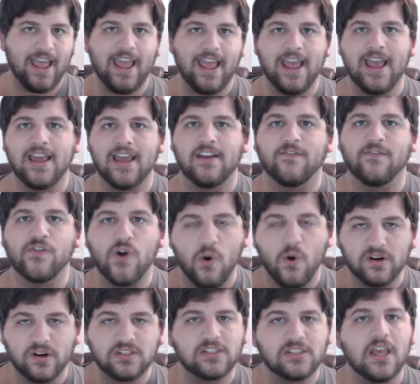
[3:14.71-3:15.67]
And of
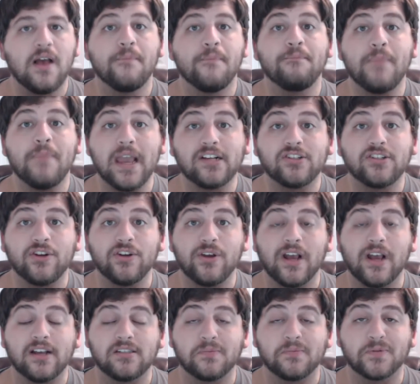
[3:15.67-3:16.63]
course, make
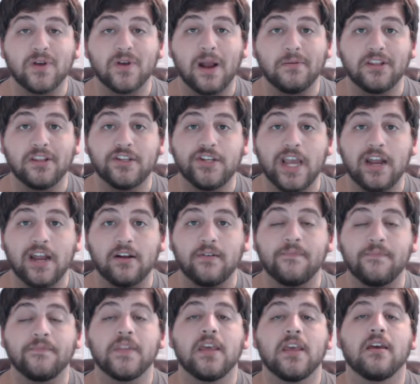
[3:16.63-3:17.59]
sure you guys subscribe to the
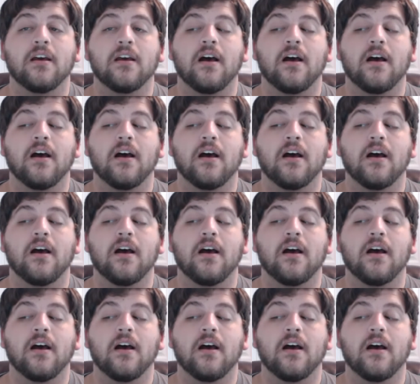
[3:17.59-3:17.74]
channel.